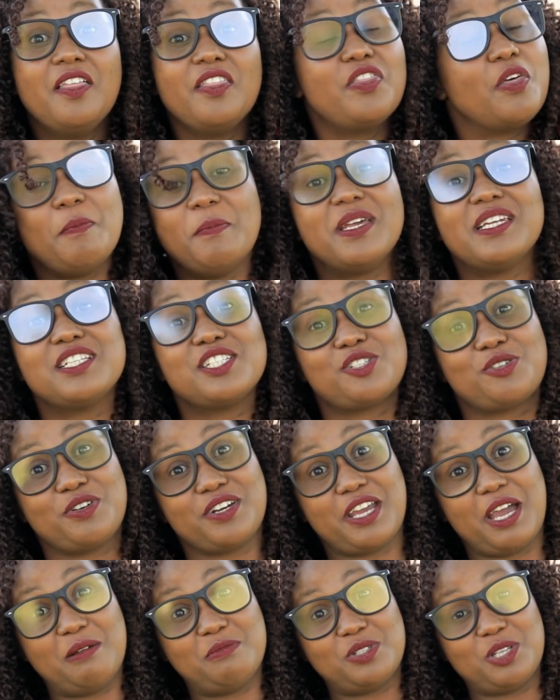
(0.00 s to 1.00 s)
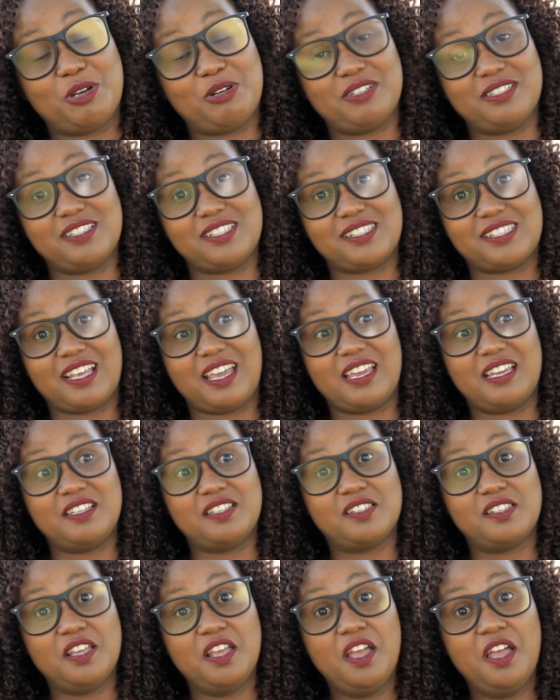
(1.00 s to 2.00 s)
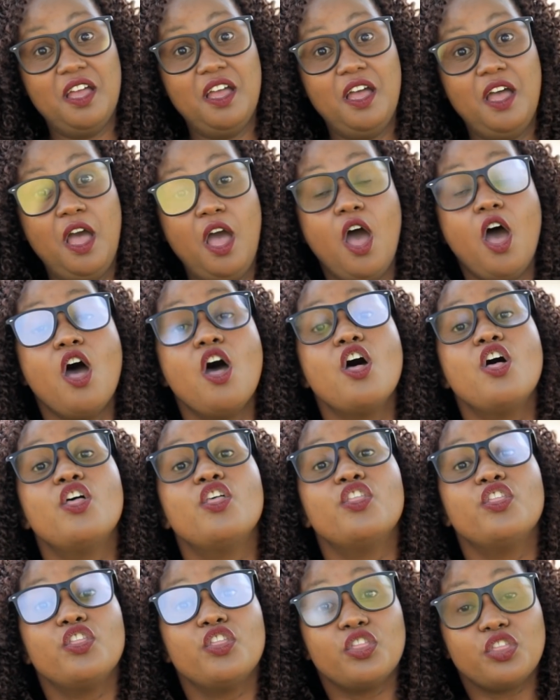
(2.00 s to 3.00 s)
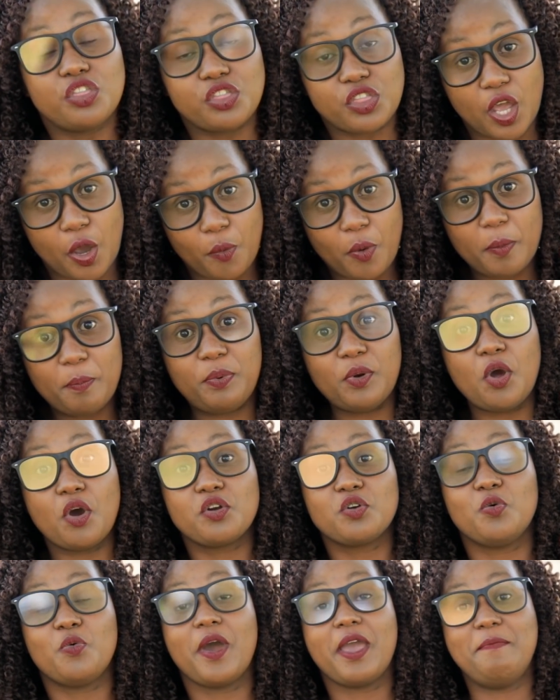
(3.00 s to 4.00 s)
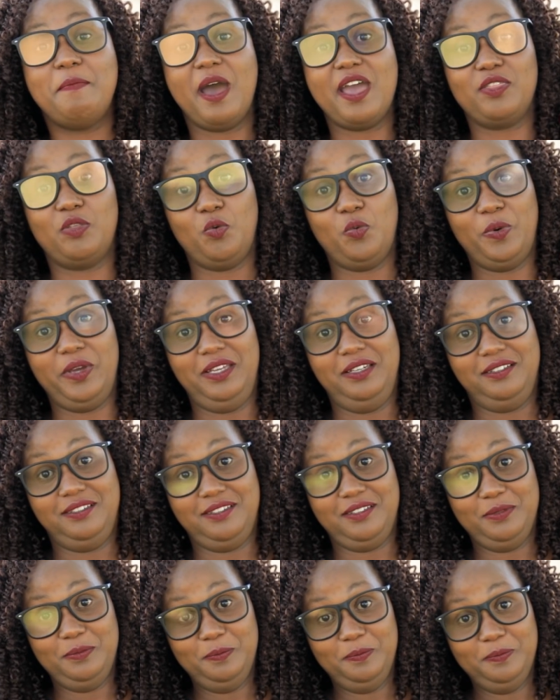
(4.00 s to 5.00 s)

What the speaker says: The ministry comes out and says they were blown away by the wind.